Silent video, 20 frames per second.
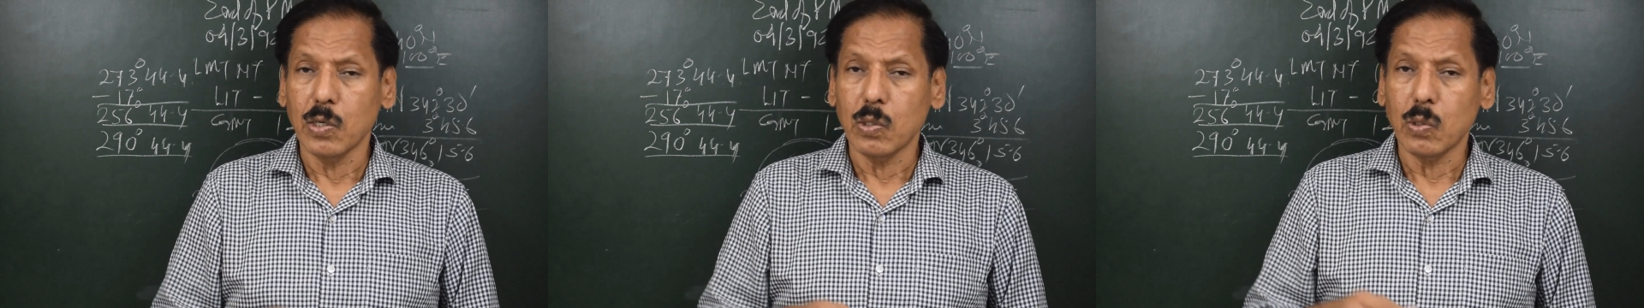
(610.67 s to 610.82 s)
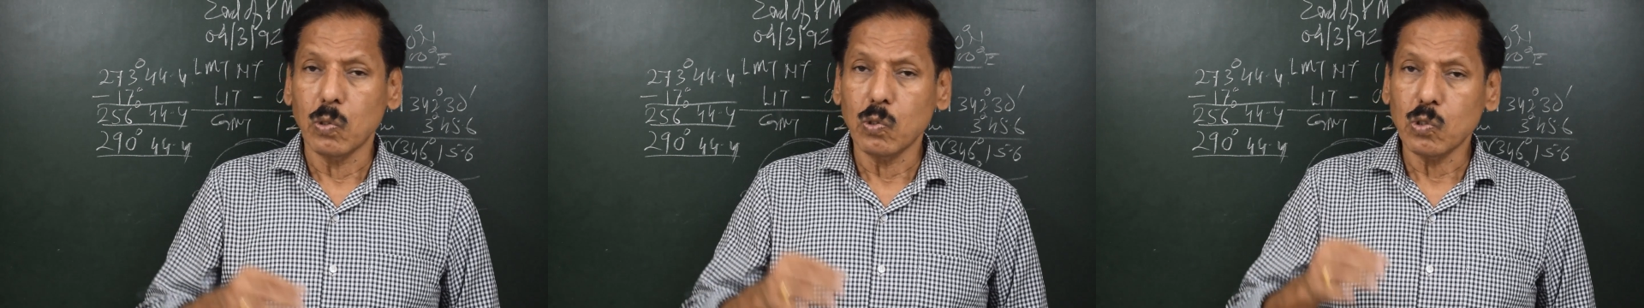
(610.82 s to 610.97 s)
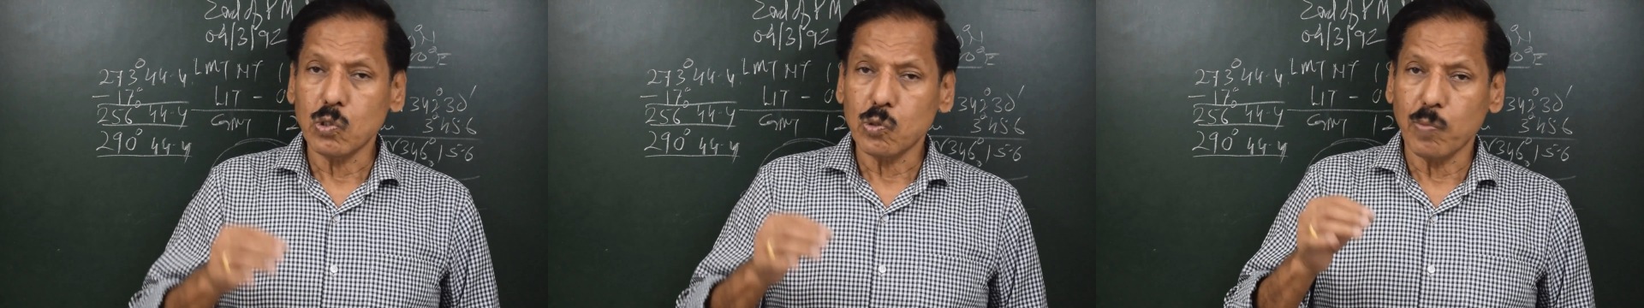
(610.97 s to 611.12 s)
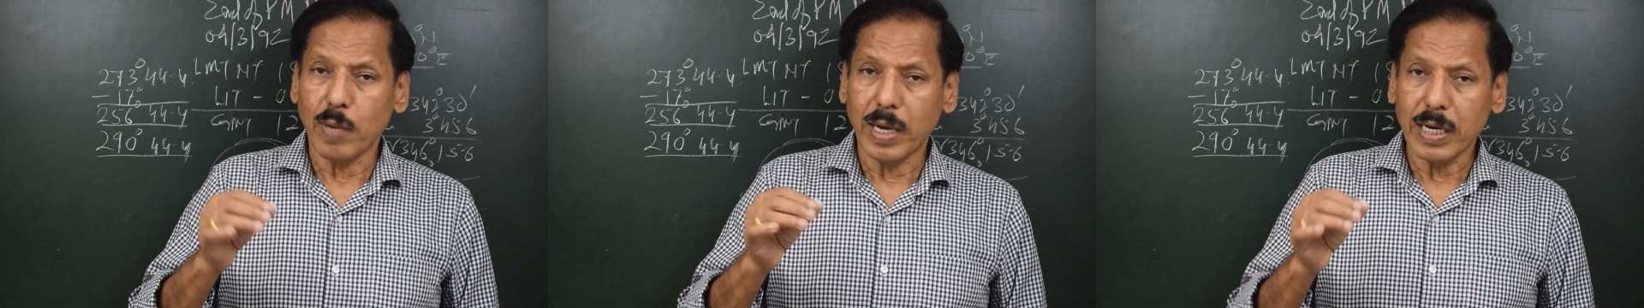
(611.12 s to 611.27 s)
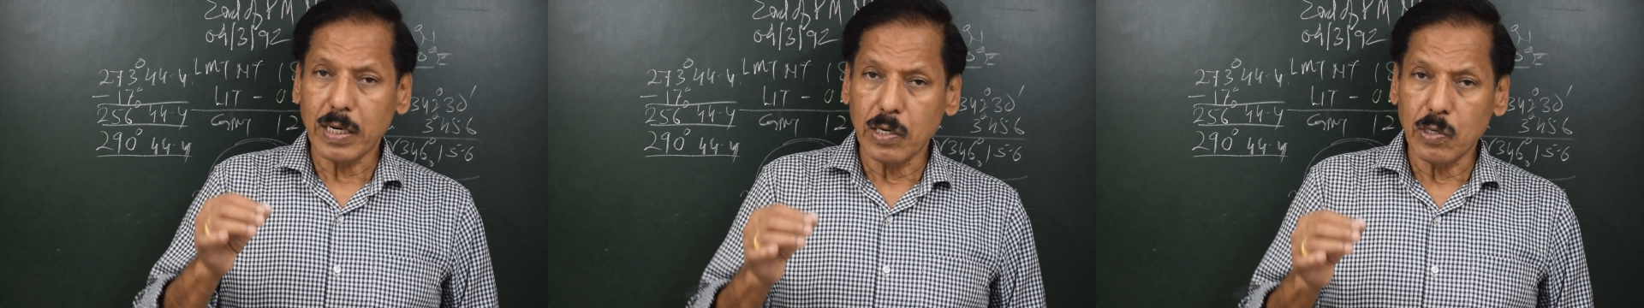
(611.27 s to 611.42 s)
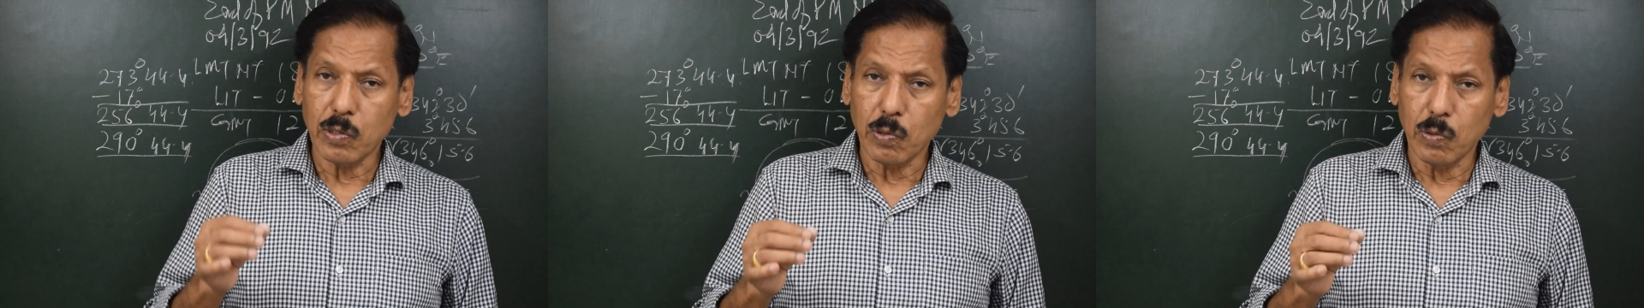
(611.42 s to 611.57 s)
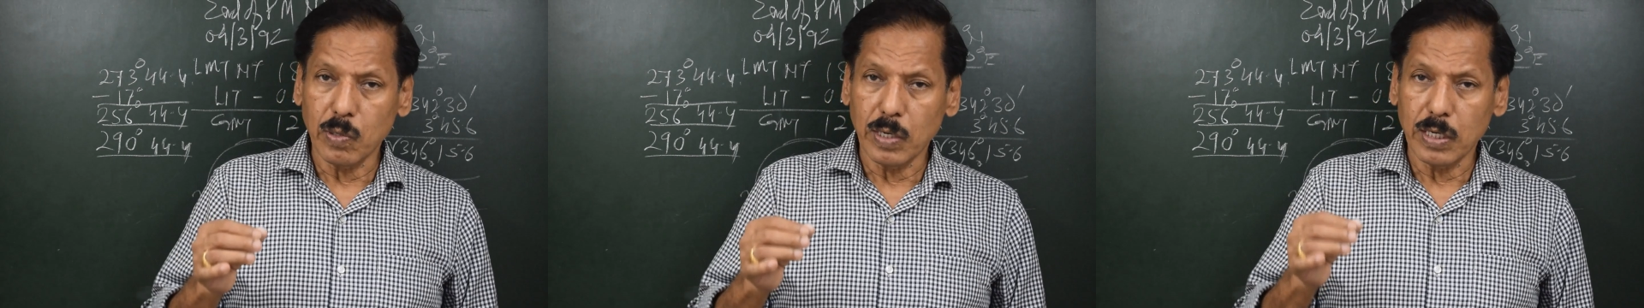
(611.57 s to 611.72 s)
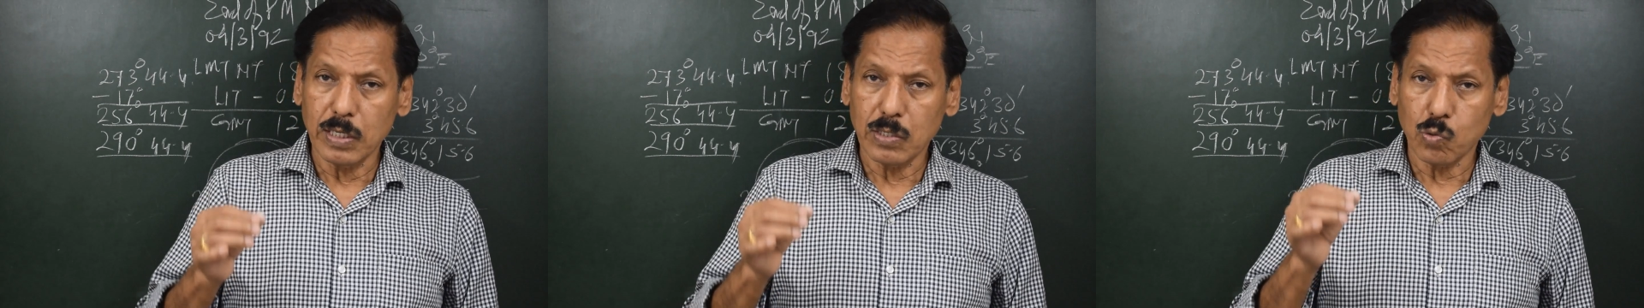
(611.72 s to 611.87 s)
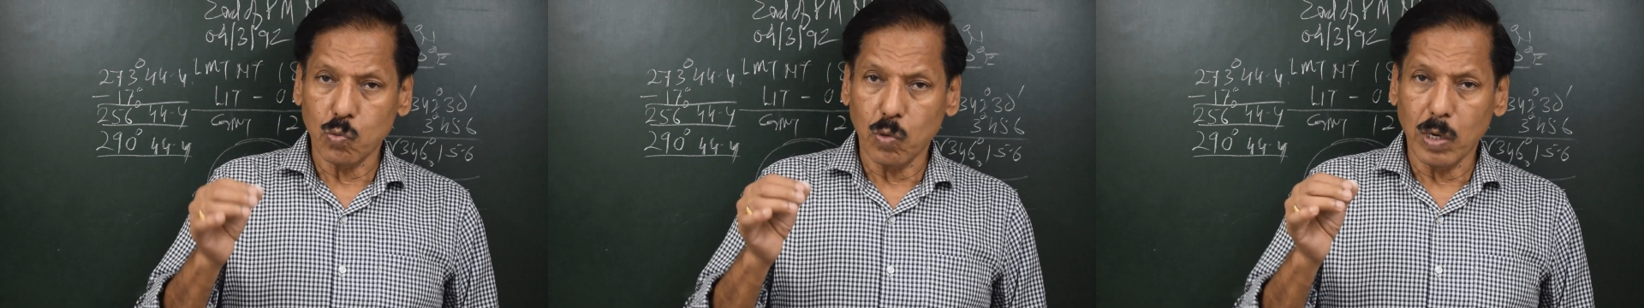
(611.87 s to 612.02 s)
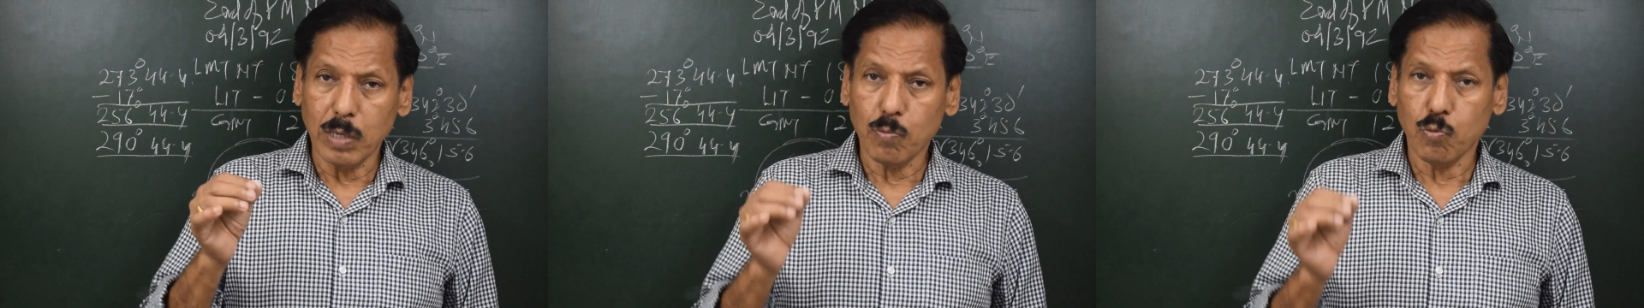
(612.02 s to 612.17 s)
whose magnitude is
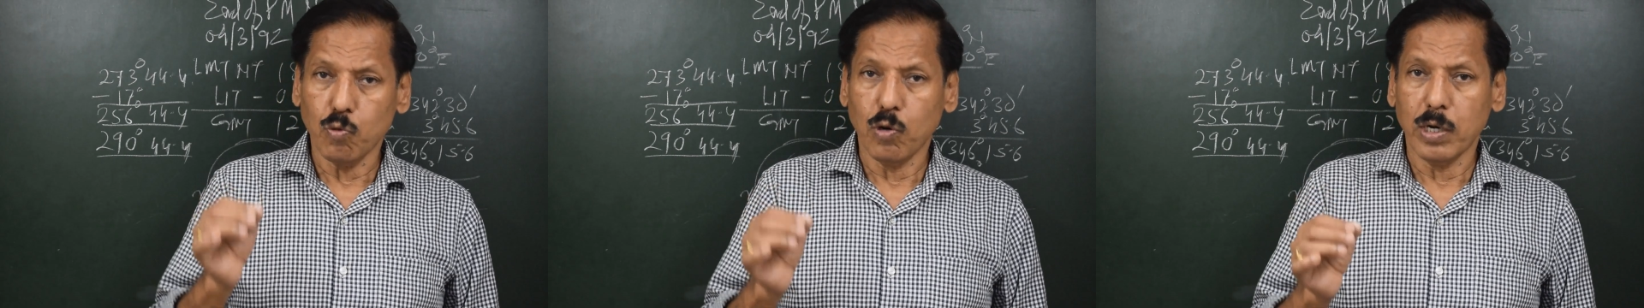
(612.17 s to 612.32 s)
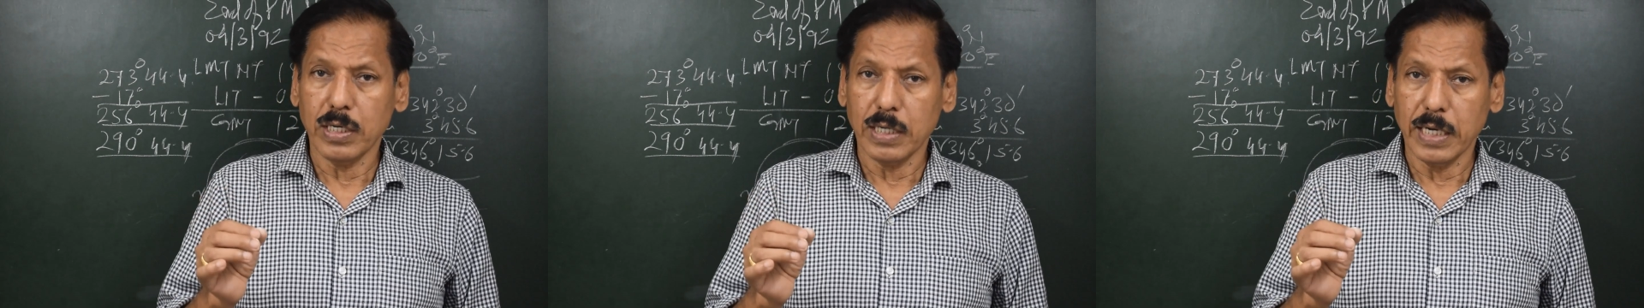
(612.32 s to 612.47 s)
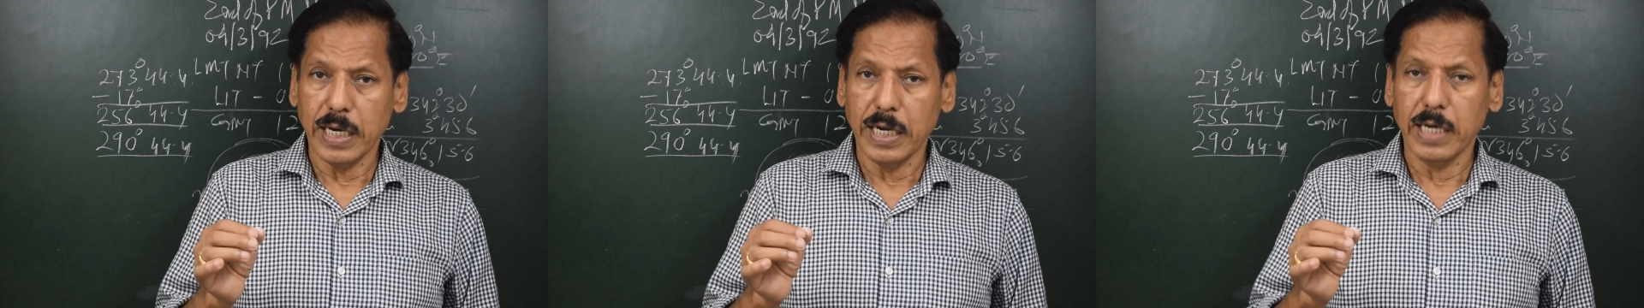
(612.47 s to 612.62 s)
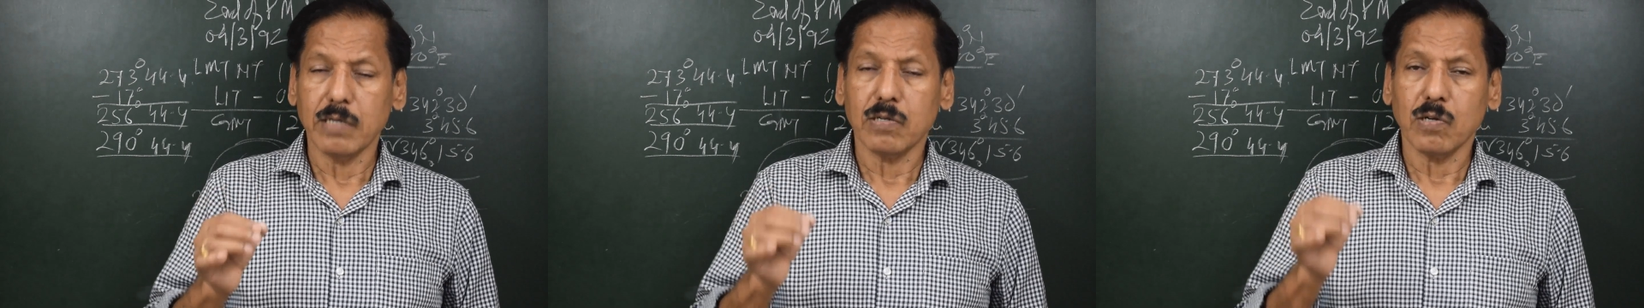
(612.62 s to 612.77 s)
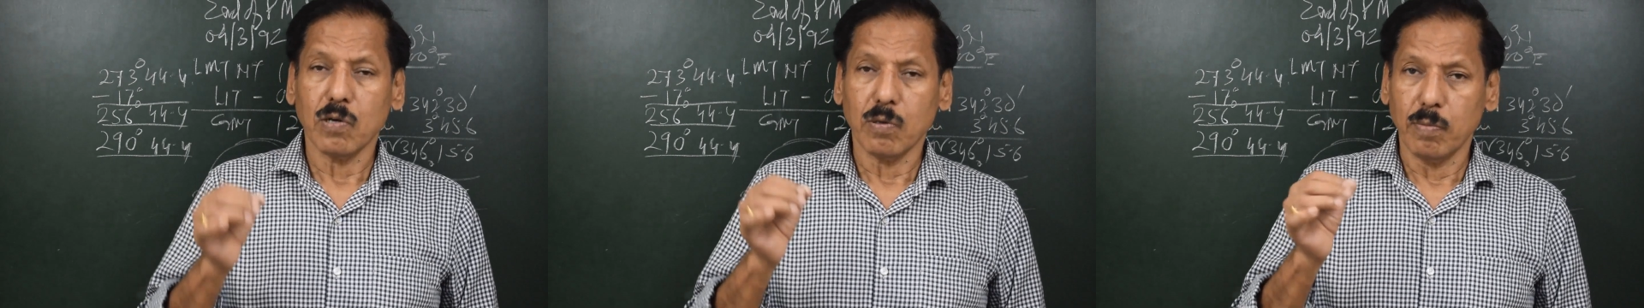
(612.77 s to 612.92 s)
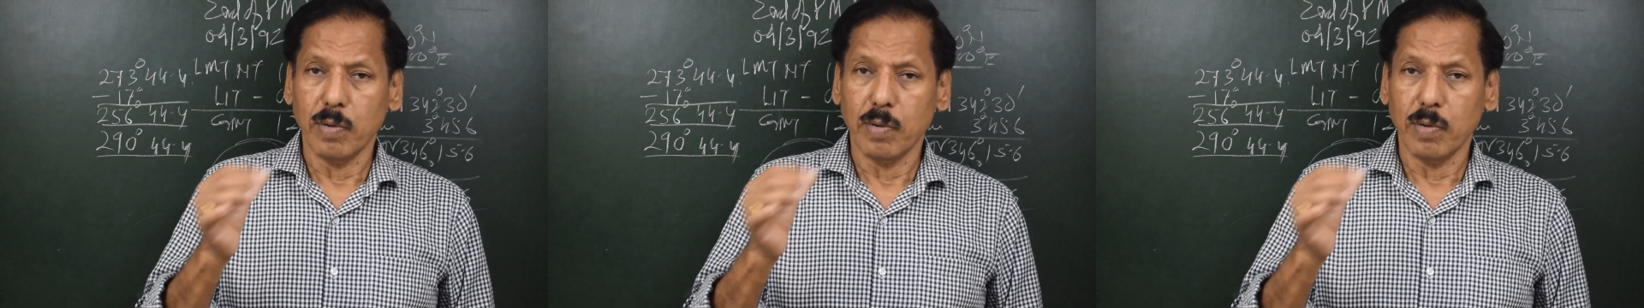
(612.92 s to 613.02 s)
1.8 or